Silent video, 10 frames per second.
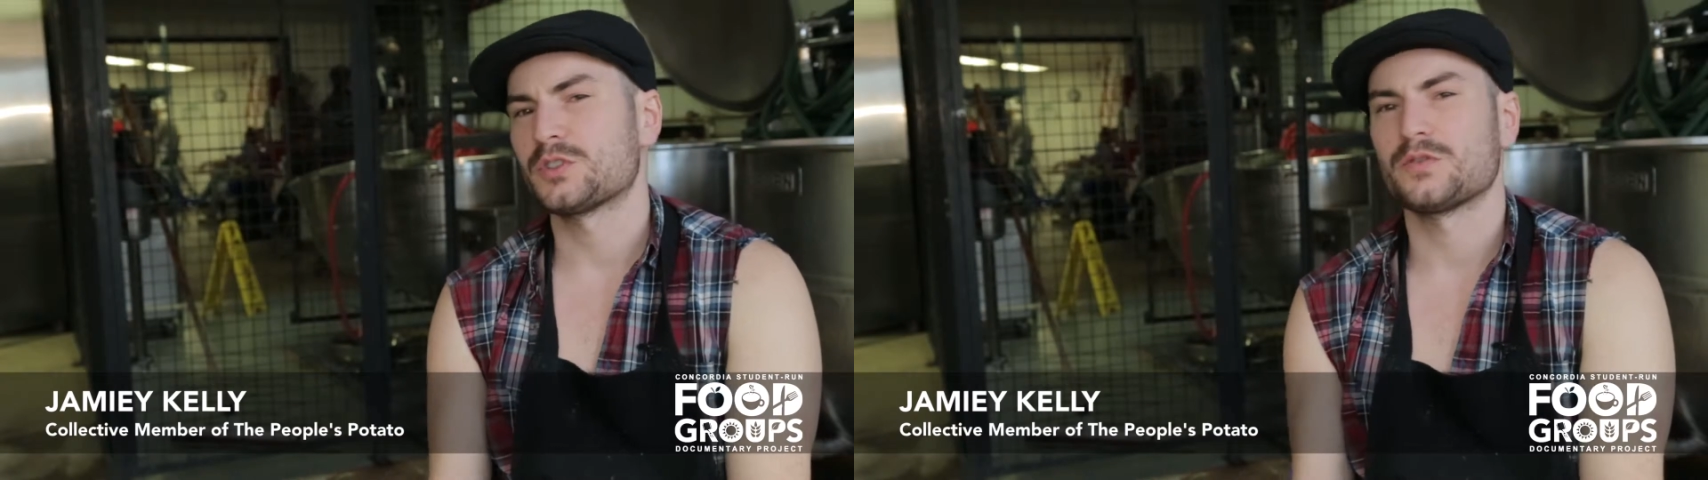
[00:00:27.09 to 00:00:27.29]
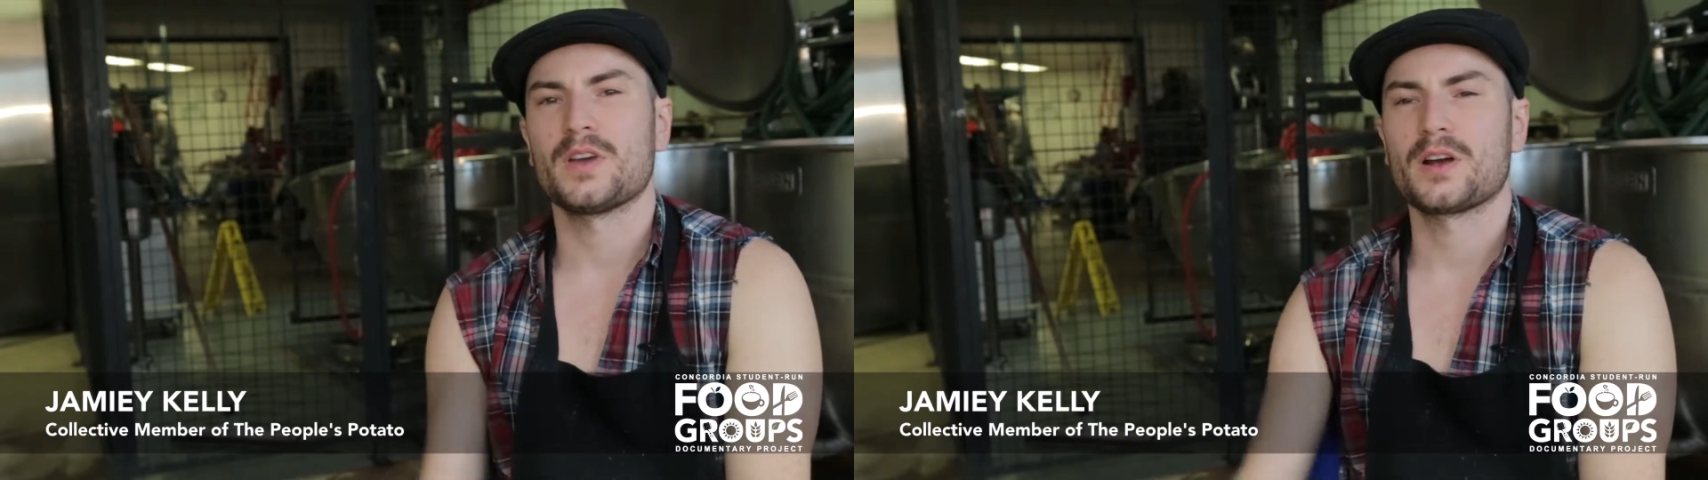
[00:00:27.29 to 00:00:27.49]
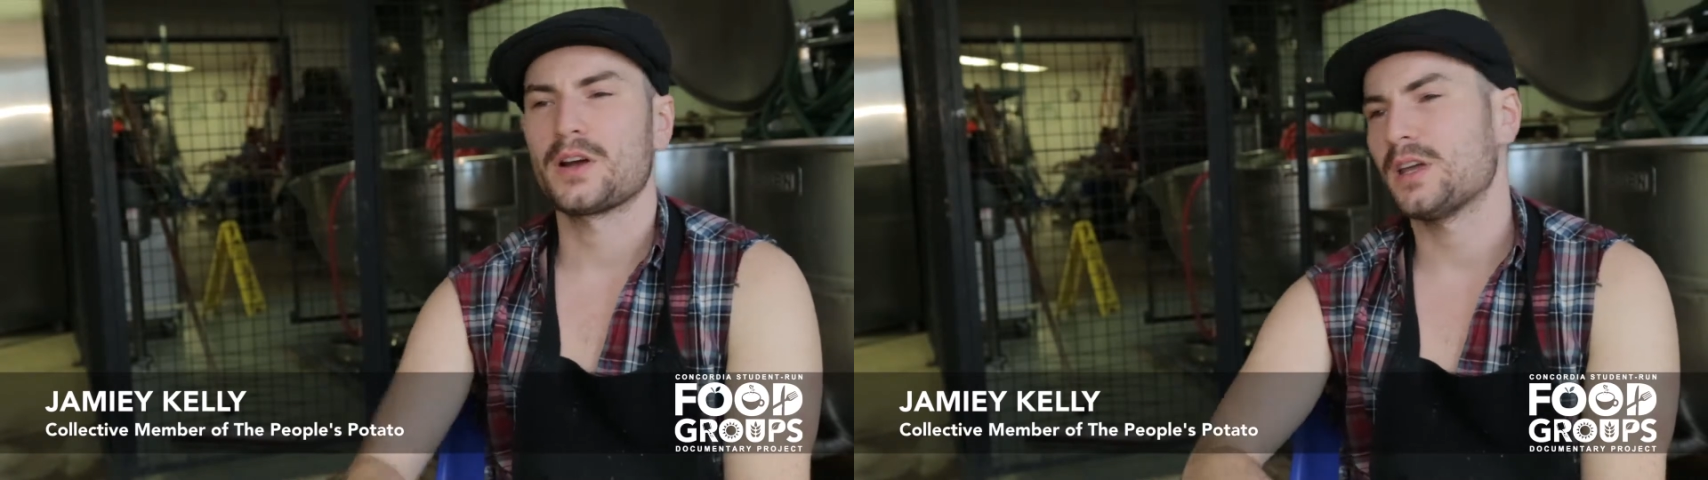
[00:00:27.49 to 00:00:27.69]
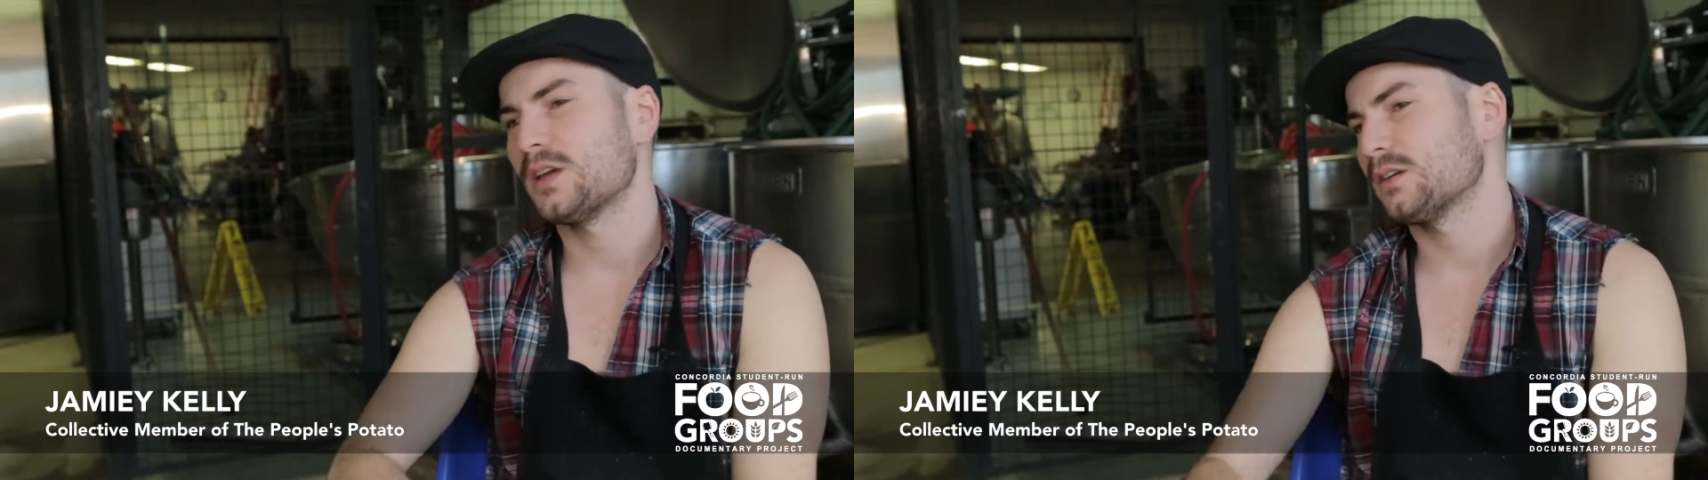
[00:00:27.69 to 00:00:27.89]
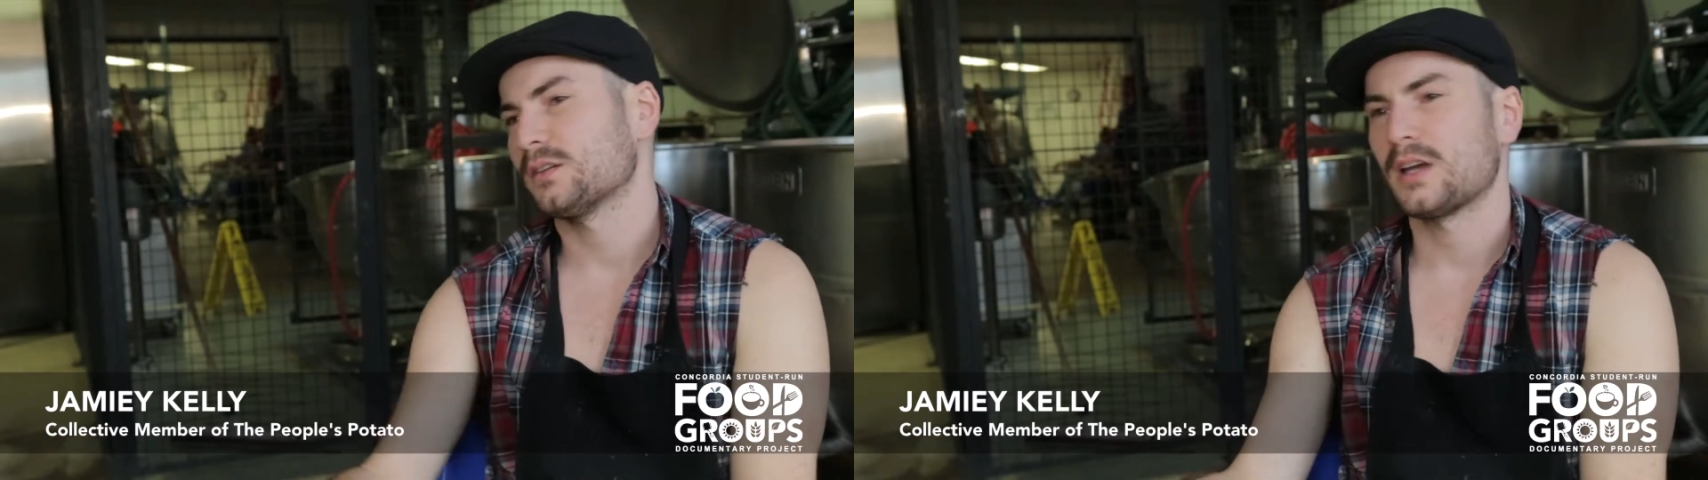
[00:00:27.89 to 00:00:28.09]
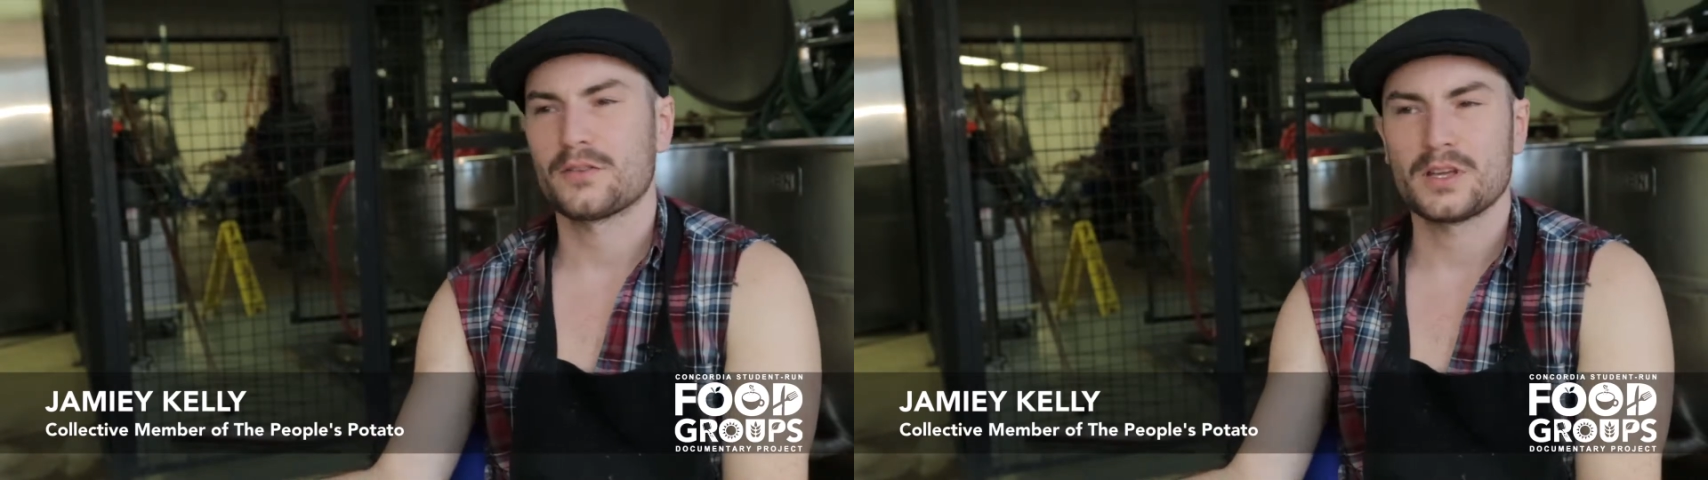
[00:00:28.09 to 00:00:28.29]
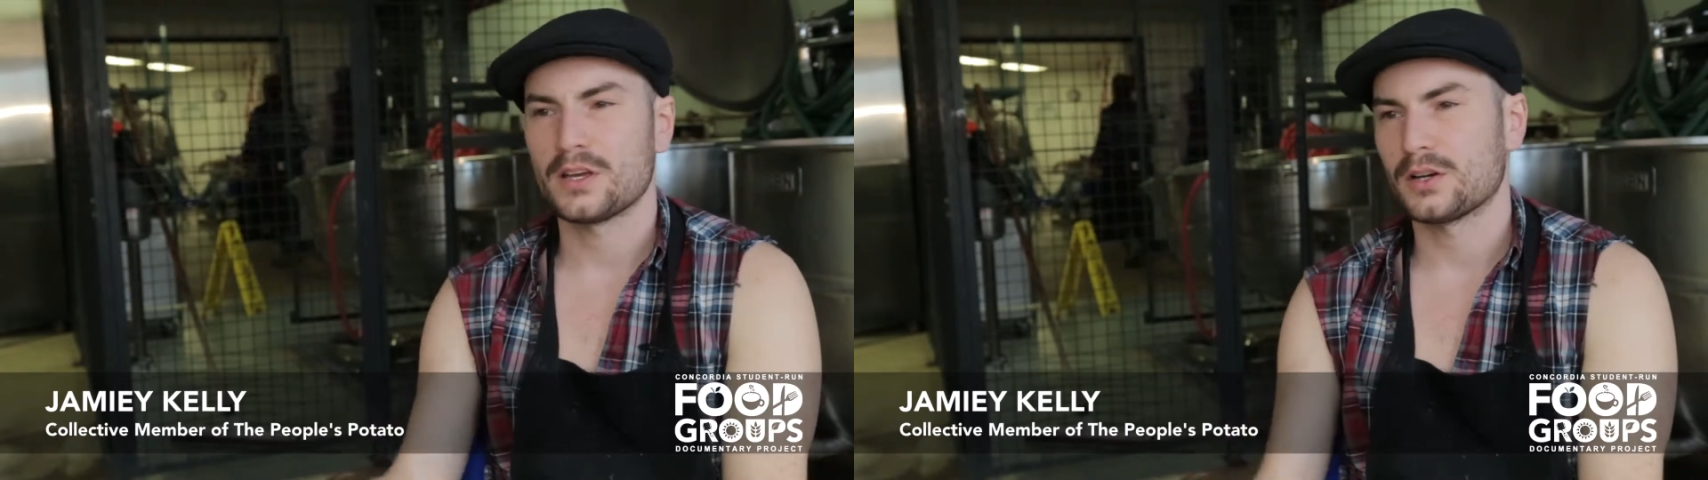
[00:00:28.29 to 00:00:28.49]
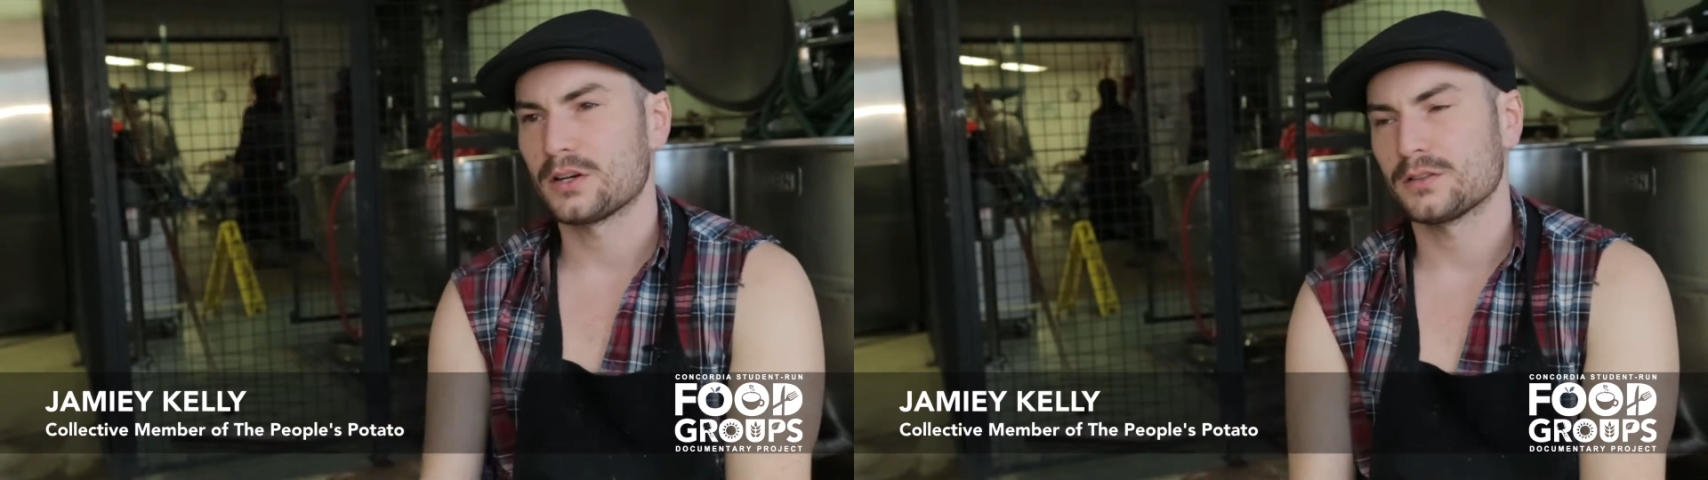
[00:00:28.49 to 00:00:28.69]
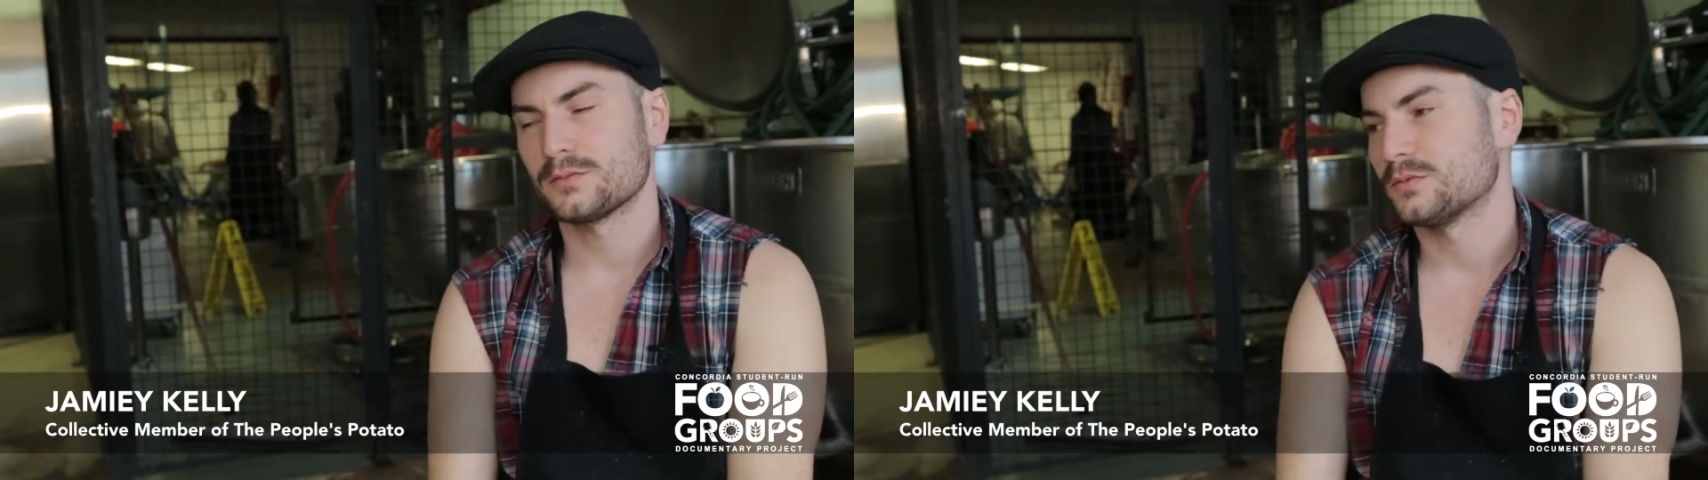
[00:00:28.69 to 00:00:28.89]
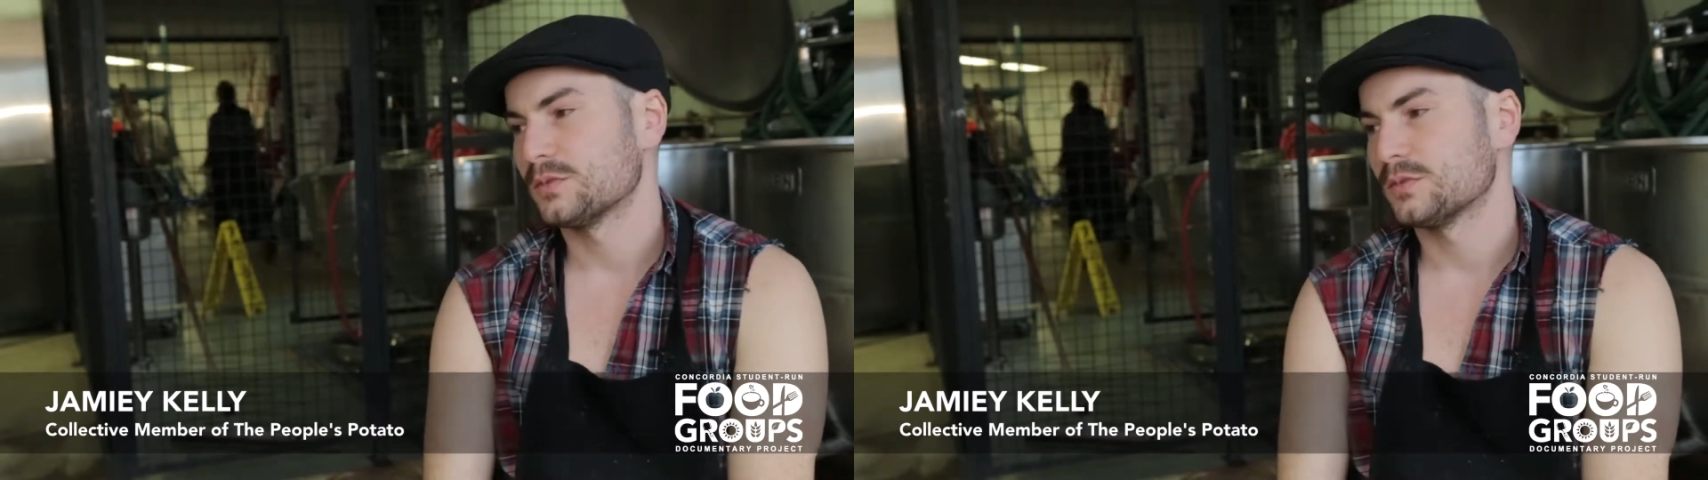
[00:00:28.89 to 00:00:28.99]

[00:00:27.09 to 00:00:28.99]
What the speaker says: which vary every year